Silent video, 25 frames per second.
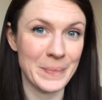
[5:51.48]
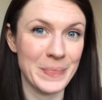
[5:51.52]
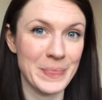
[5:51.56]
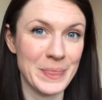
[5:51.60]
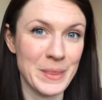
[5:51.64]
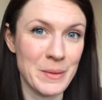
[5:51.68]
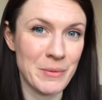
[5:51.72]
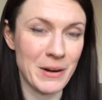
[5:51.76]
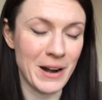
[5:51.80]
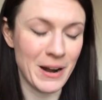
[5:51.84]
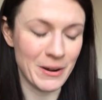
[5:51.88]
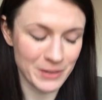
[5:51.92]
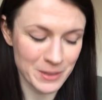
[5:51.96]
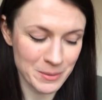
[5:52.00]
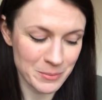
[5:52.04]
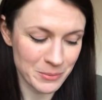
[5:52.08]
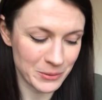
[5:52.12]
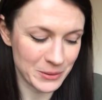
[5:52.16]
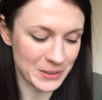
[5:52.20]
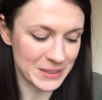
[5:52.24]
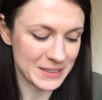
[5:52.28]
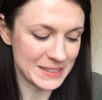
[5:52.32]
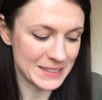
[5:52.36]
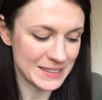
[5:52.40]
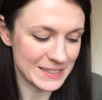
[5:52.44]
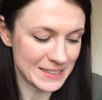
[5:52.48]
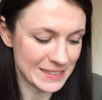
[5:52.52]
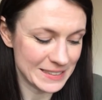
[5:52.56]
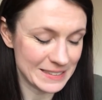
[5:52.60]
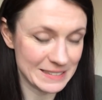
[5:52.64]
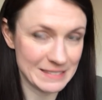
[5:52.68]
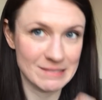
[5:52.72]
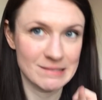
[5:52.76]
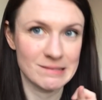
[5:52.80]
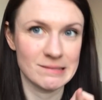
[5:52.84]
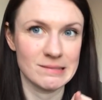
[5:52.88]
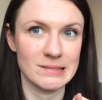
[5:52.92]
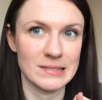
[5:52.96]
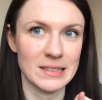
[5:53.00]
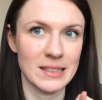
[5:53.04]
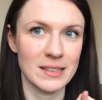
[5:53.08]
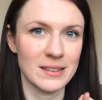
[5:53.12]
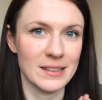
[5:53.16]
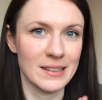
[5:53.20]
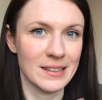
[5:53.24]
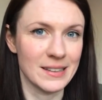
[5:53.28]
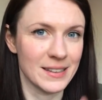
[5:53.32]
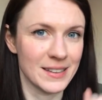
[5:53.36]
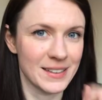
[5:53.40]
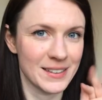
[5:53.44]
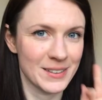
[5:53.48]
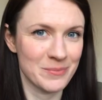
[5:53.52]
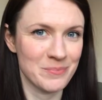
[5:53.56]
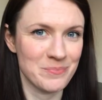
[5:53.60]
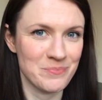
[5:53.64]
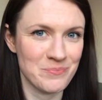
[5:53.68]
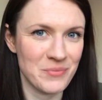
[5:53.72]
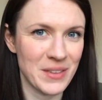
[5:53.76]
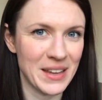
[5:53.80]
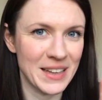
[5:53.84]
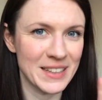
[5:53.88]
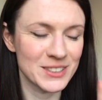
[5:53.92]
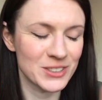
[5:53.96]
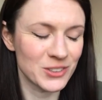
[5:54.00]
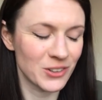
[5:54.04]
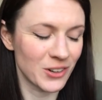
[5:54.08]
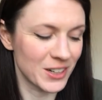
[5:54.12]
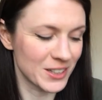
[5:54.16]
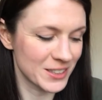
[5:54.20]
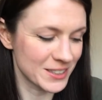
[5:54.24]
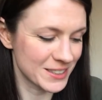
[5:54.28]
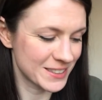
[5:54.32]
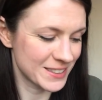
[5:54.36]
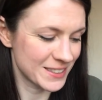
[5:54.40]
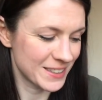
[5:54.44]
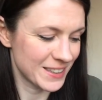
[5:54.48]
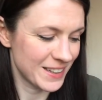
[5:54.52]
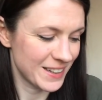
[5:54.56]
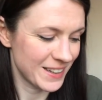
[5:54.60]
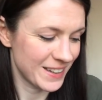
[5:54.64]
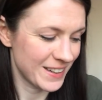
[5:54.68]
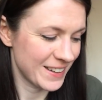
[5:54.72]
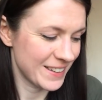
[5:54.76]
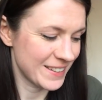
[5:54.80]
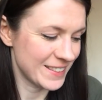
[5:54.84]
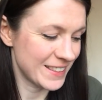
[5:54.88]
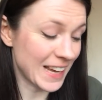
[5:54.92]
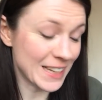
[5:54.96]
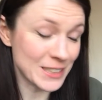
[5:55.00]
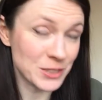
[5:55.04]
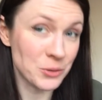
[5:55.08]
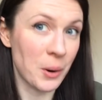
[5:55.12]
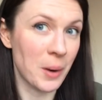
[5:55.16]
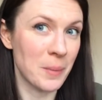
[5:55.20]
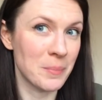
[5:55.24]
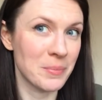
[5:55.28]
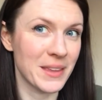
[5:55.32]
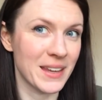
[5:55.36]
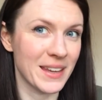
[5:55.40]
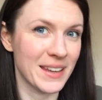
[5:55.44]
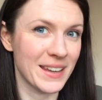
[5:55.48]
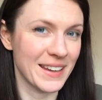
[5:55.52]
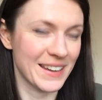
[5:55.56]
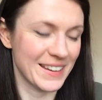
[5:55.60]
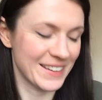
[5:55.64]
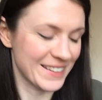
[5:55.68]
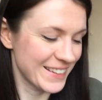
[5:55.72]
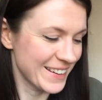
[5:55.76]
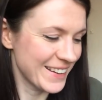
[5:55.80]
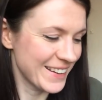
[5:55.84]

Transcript: the brownie points. I think. Fingers crossed. That's what I'm thinking.